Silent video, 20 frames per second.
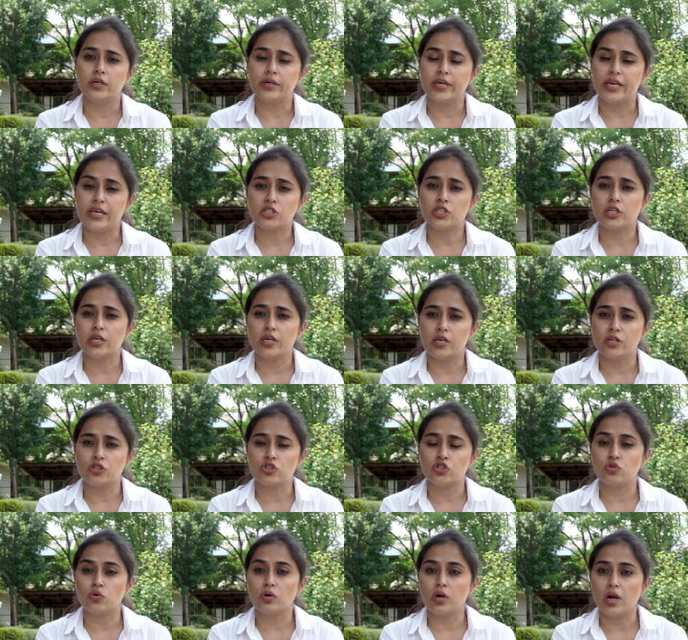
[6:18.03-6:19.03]

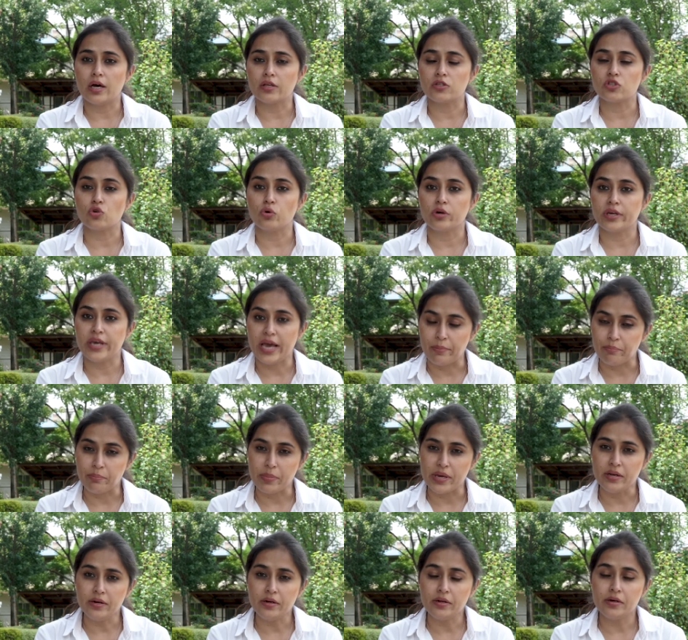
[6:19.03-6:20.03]
HKH to Glasgow
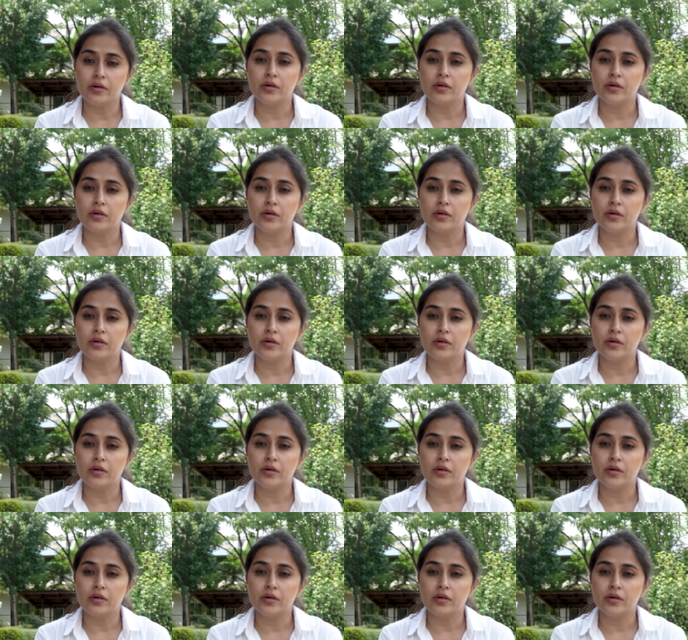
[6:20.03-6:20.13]
campaign.